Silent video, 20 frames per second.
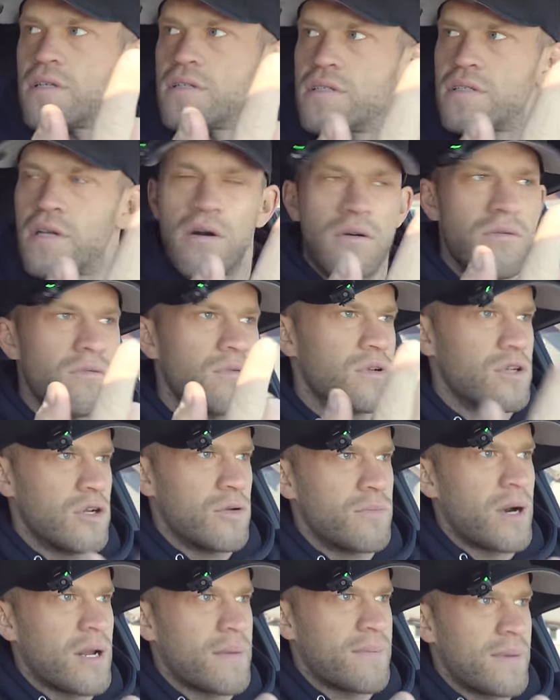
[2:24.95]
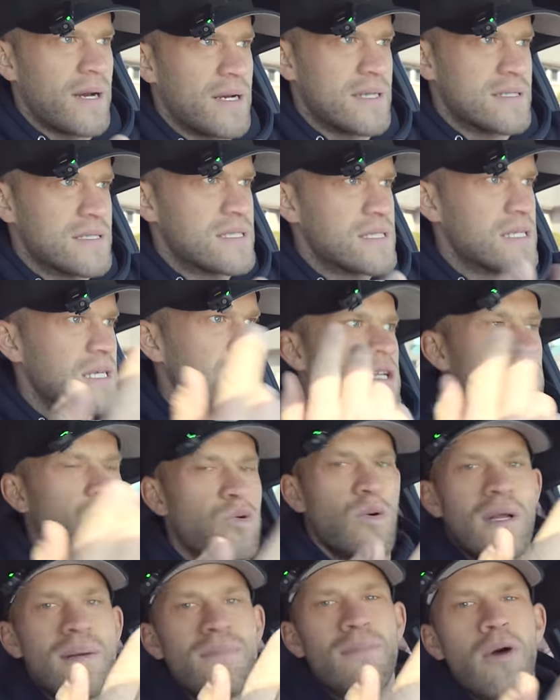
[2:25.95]
So new brake pads.
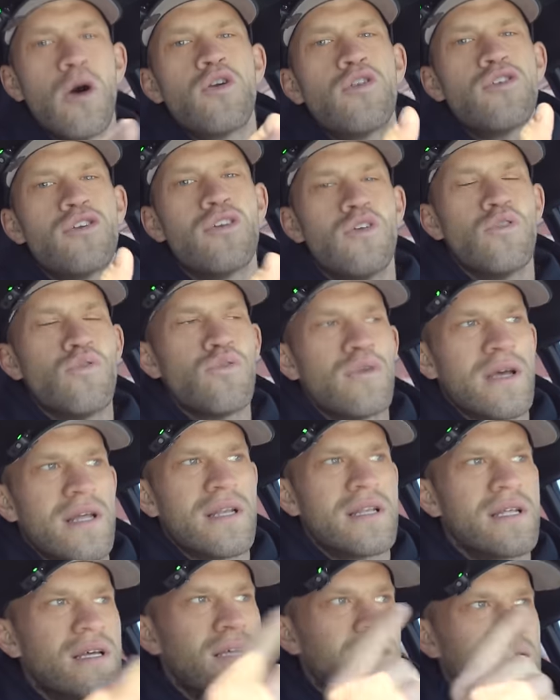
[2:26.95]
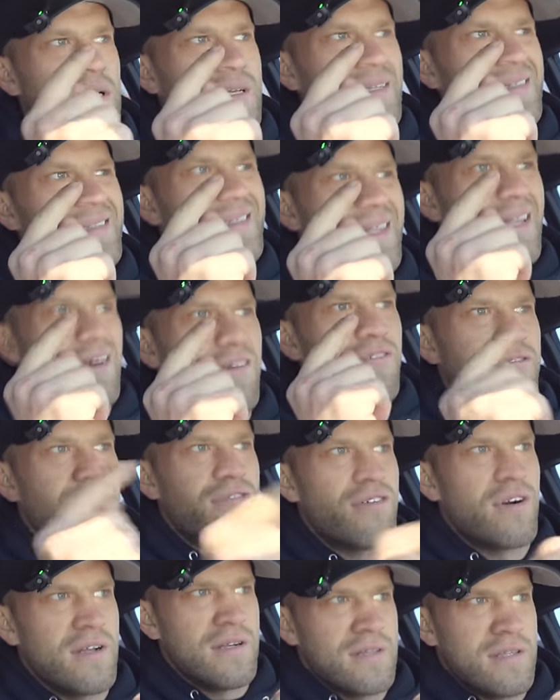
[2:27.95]
Twin motor unit is in the
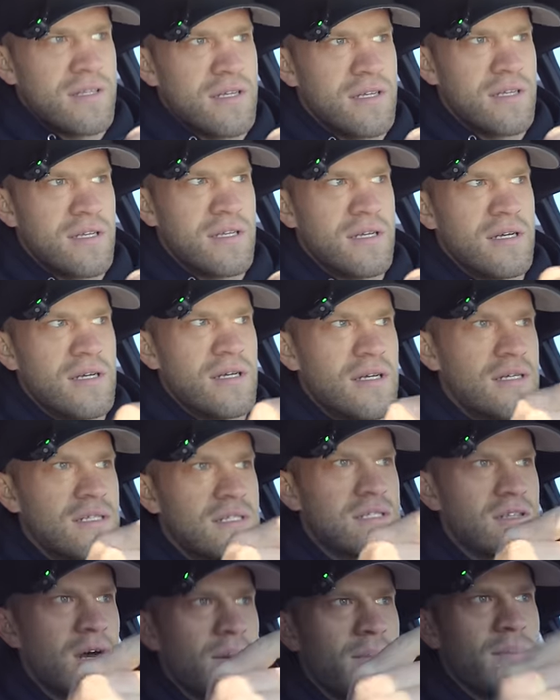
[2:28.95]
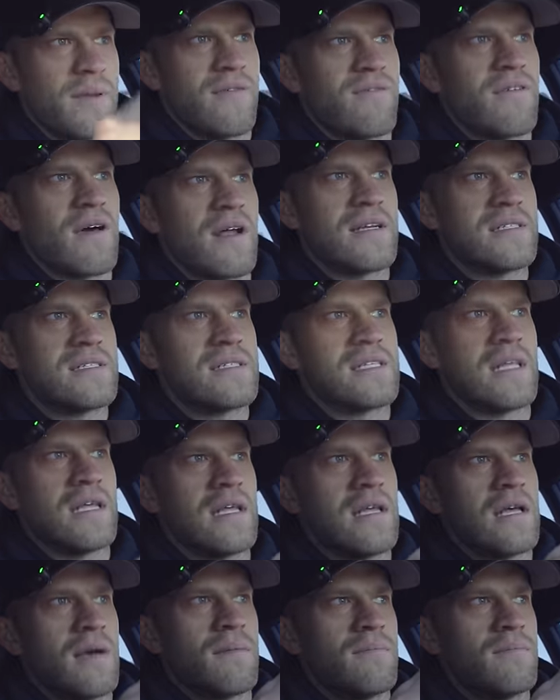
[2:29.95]
front. So I believe that is
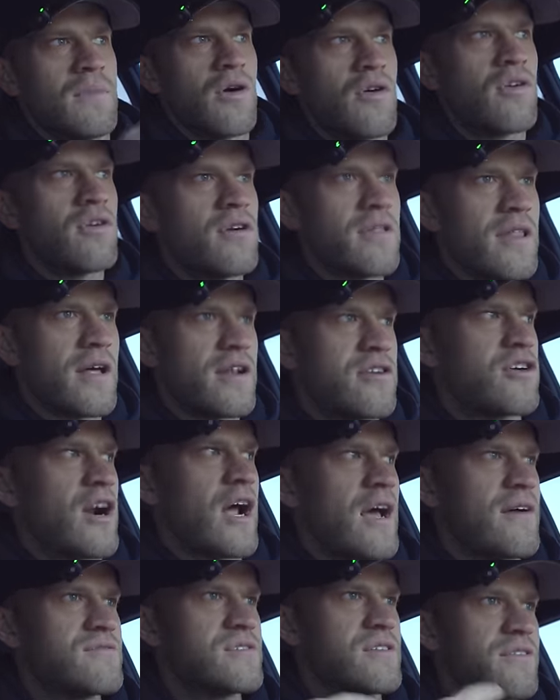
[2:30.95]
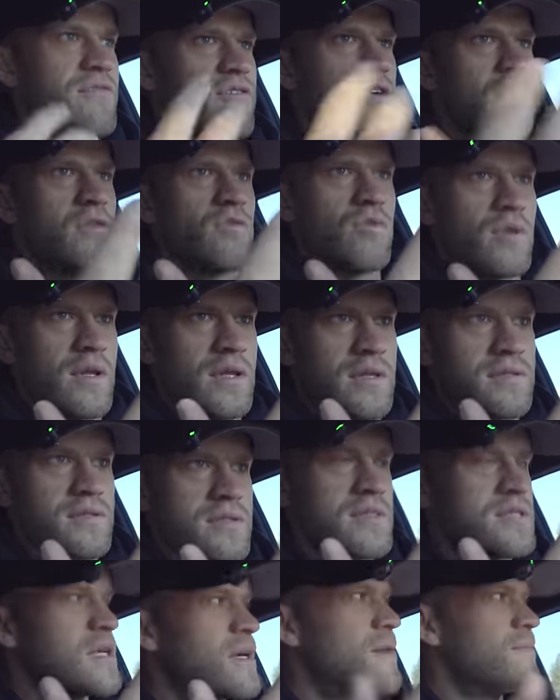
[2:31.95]
the motor that drives the front
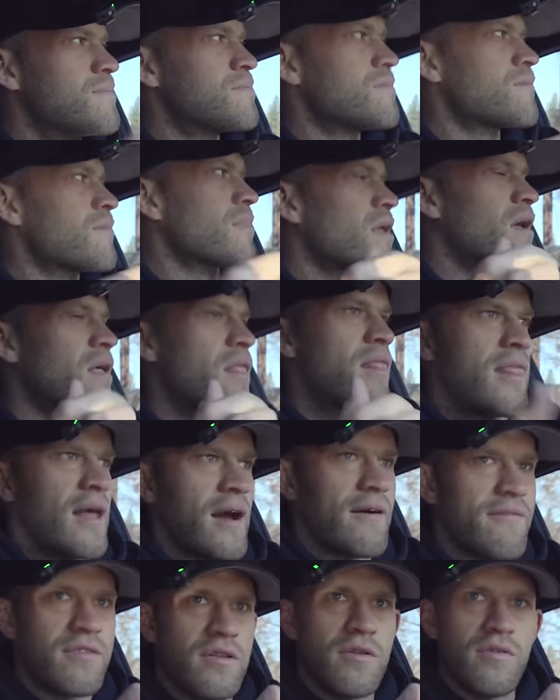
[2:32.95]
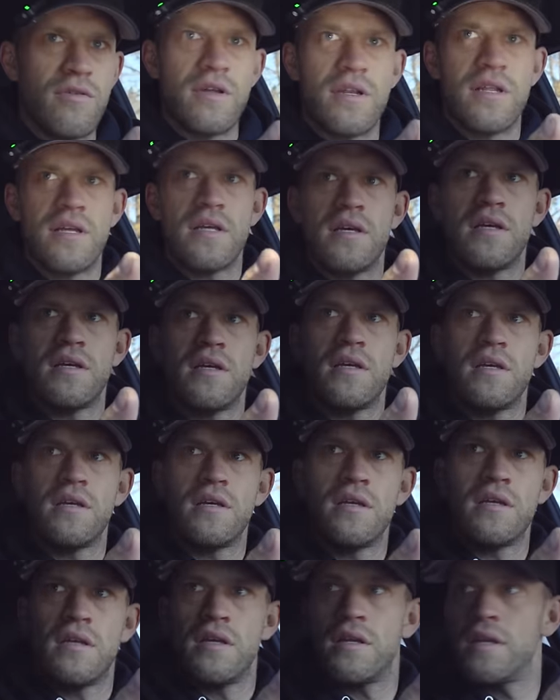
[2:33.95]
wheels. That fluid
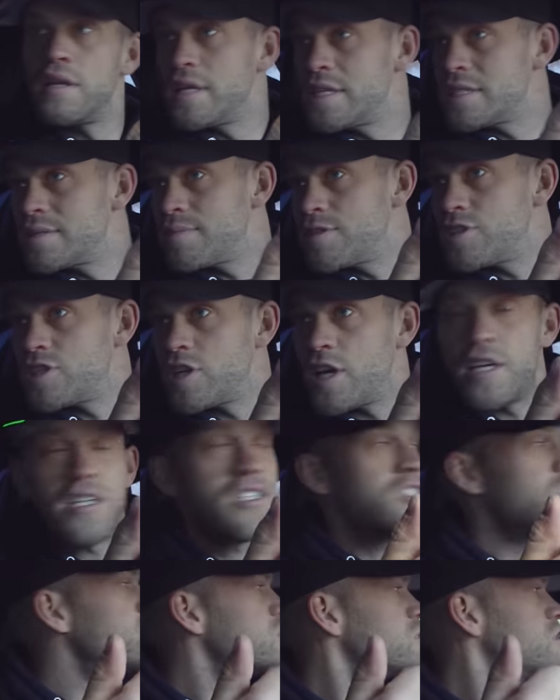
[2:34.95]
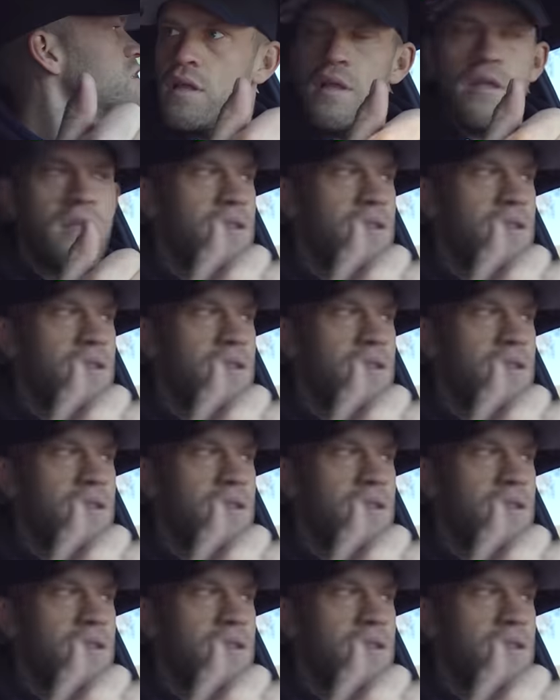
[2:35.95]
needs to be changed.